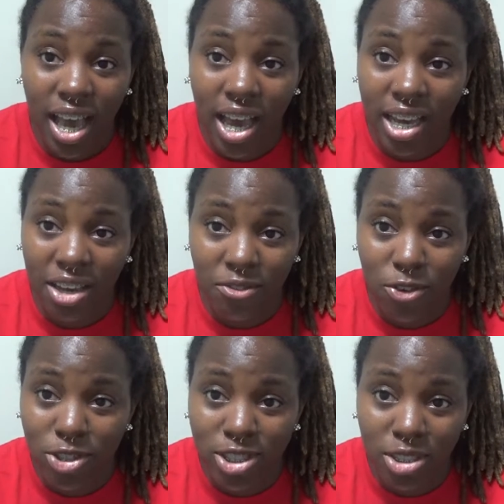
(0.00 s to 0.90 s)
I can't
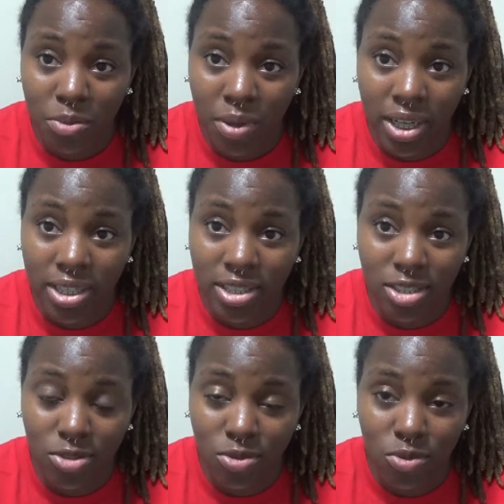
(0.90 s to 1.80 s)
force nobody
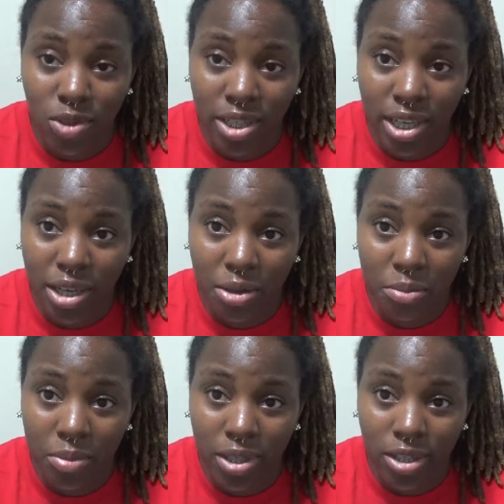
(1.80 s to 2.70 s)
to want to
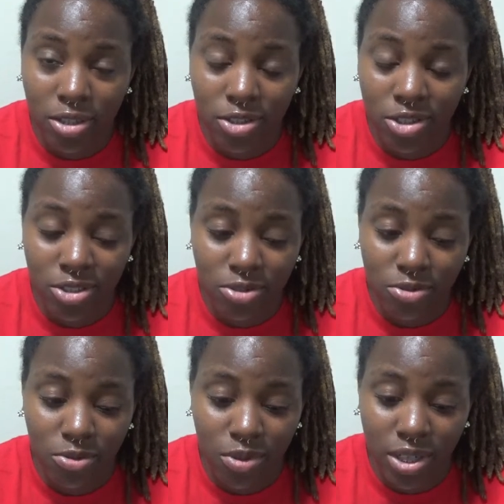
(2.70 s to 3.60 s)
help me or
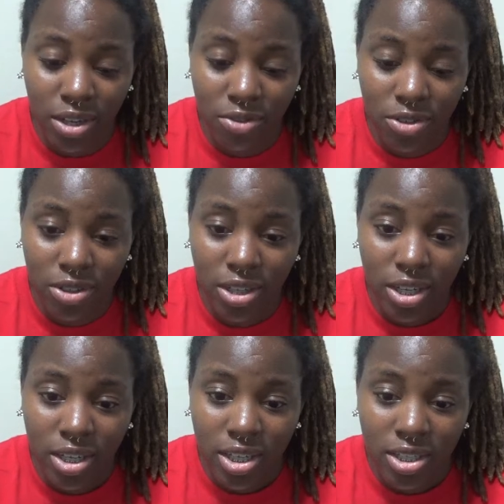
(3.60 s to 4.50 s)
whatever.
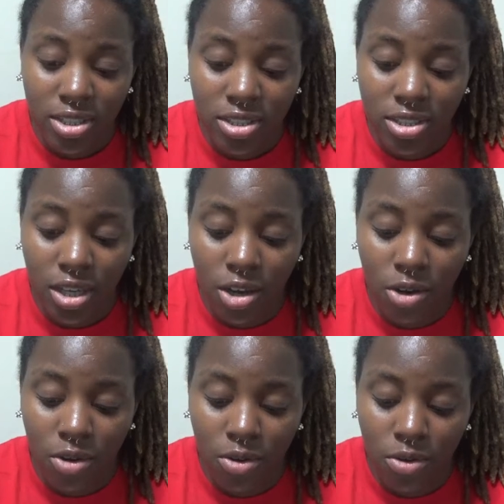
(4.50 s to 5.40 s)

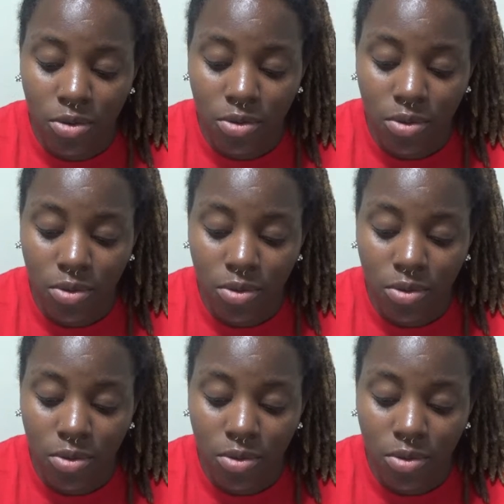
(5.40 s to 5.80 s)
So,